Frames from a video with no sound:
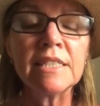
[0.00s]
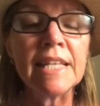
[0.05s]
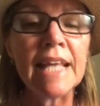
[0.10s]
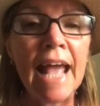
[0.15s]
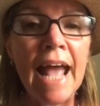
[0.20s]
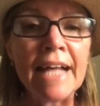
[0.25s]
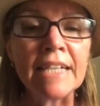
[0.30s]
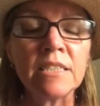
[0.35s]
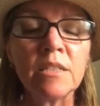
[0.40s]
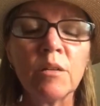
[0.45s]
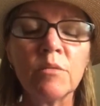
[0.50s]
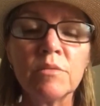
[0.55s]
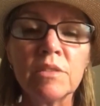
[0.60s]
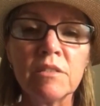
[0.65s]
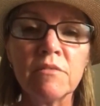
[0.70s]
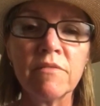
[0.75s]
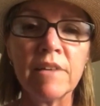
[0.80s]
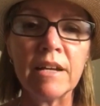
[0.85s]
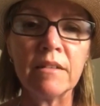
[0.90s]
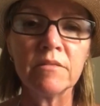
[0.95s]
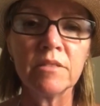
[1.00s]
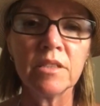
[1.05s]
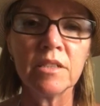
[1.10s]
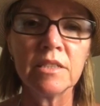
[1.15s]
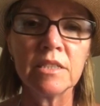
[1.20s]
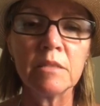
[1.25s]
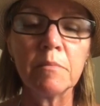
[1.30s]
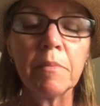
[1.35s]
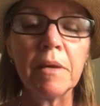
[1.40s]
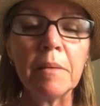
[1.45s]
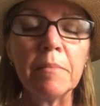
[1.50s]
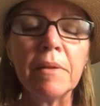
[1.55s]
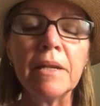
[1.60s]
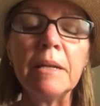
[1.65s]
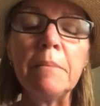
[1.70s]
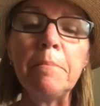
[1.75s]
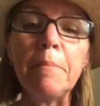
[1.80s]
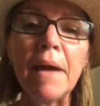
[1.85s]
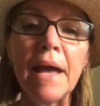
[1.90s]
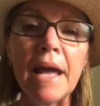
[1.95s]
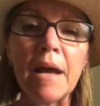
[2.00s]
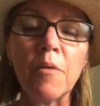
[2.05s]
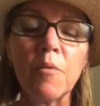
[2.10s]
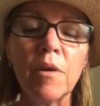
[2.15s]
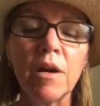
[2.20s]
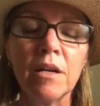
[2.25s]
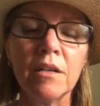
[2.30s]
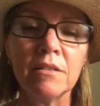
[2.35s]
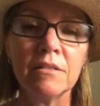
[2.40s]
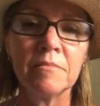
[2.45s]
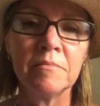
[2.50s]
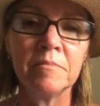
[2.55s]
the adults around us, the people in power.